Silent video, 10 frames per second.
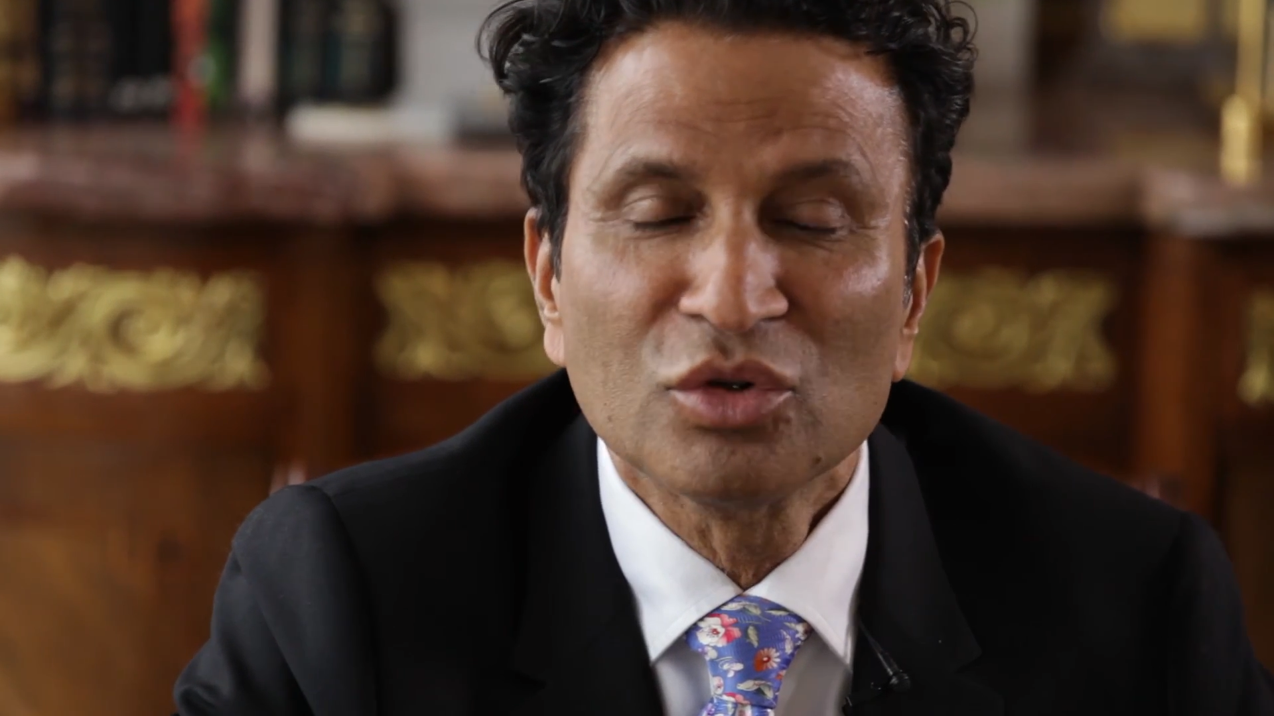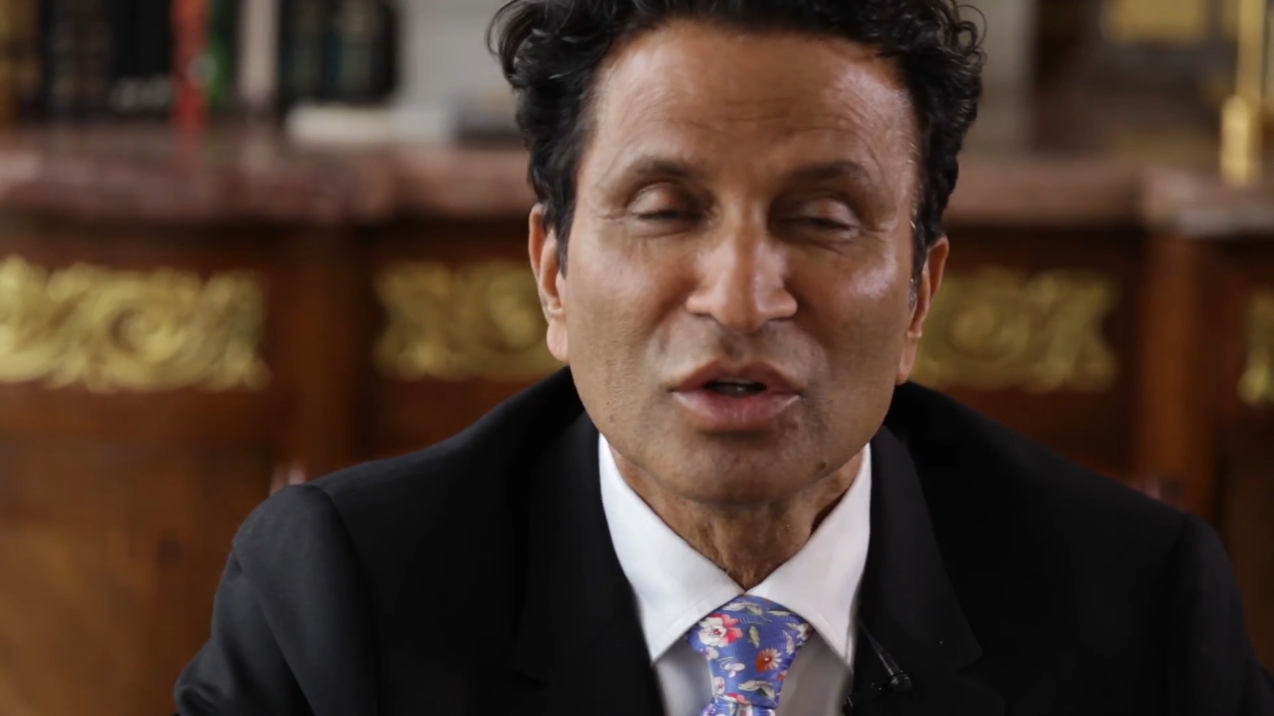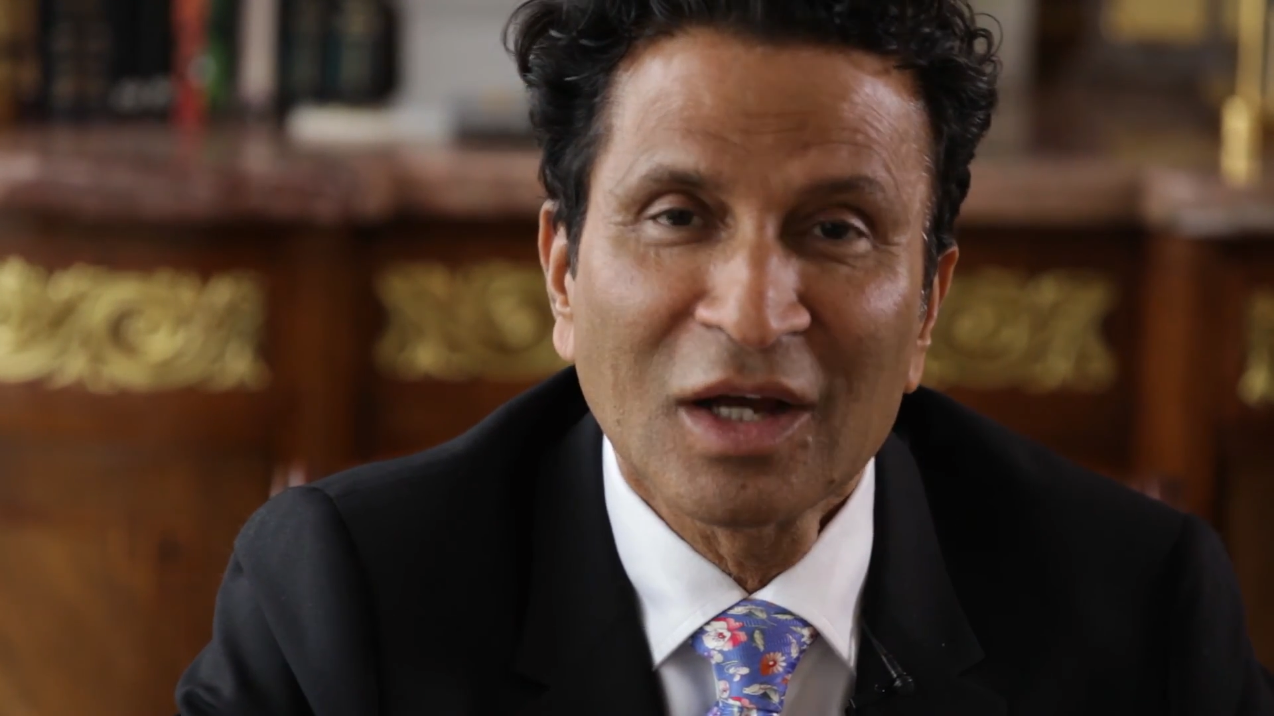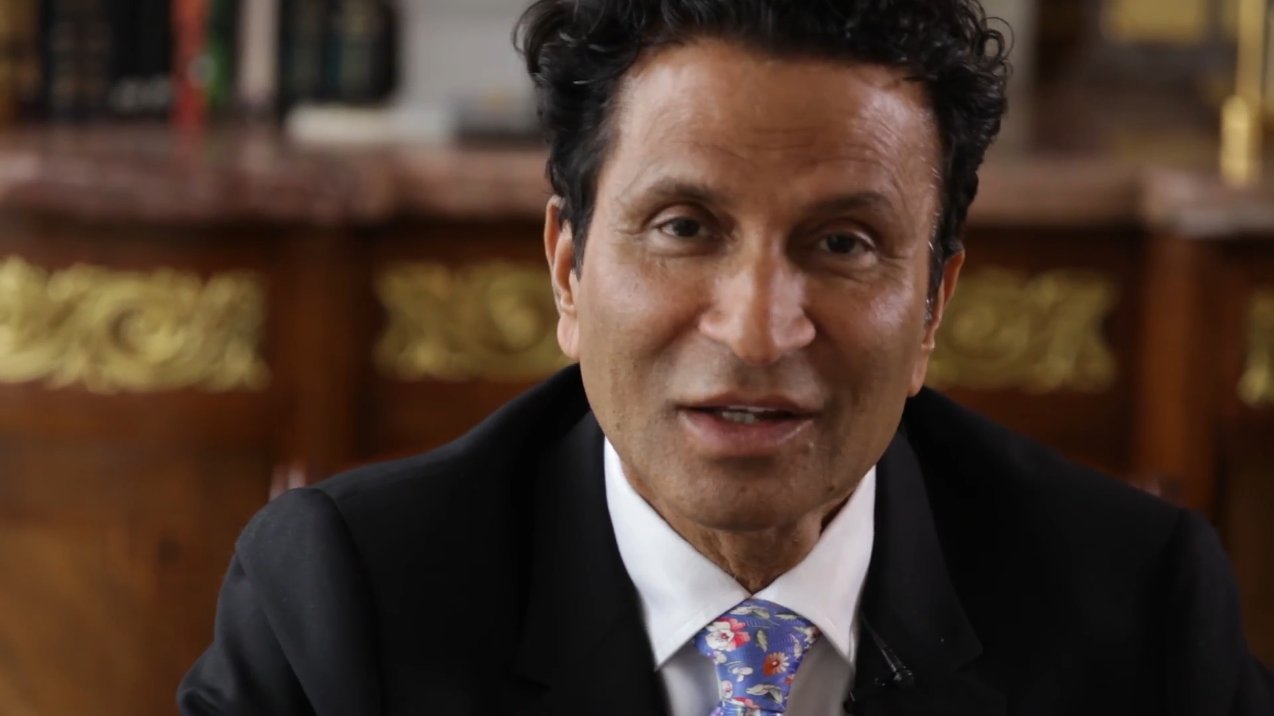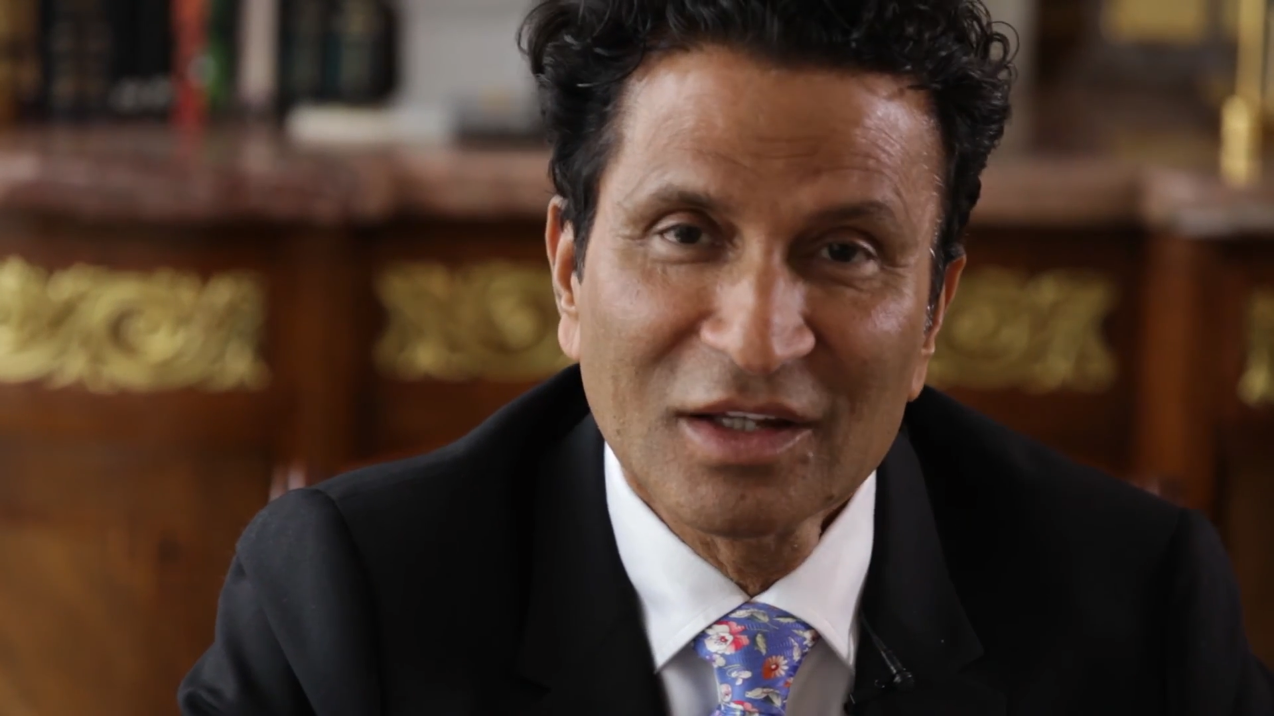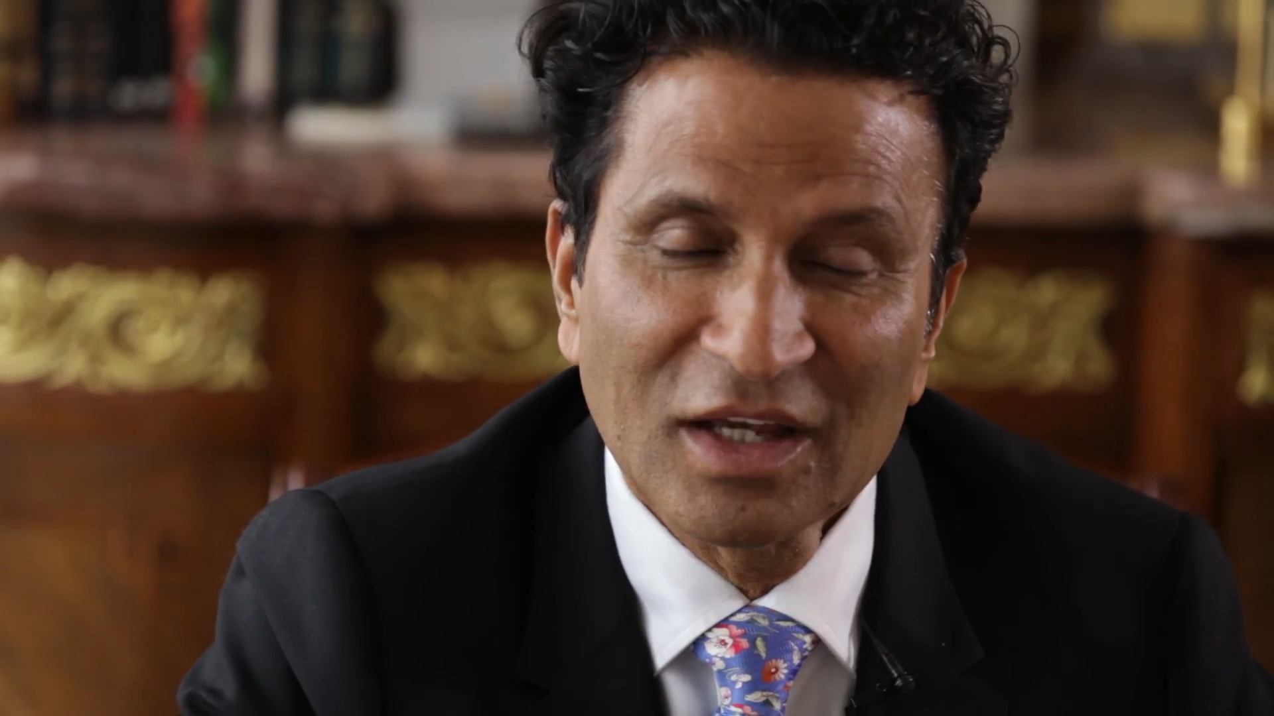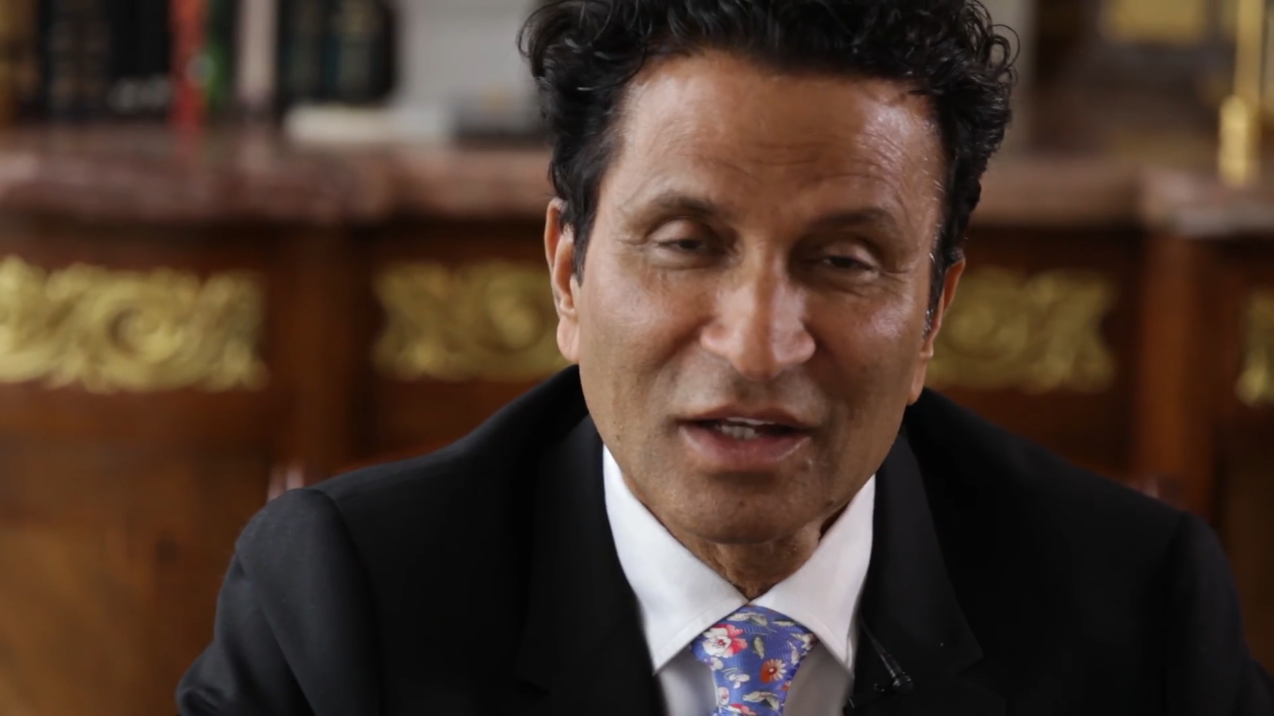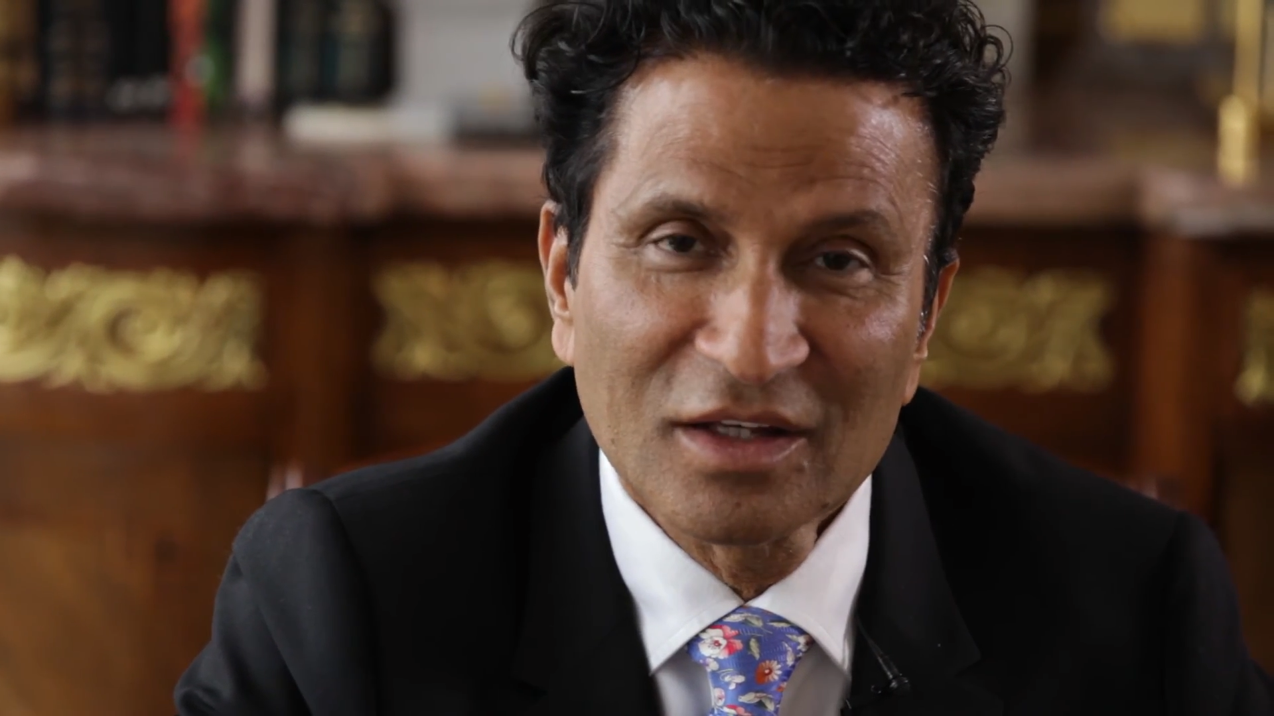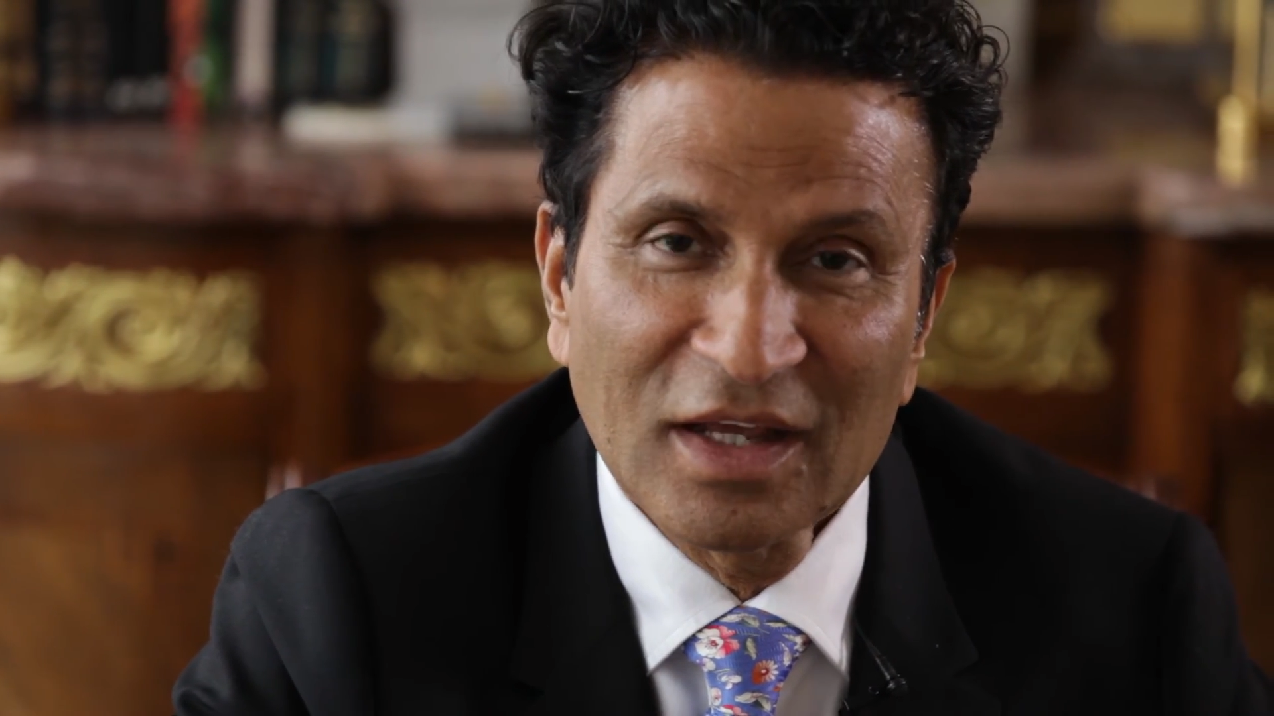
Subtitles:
not get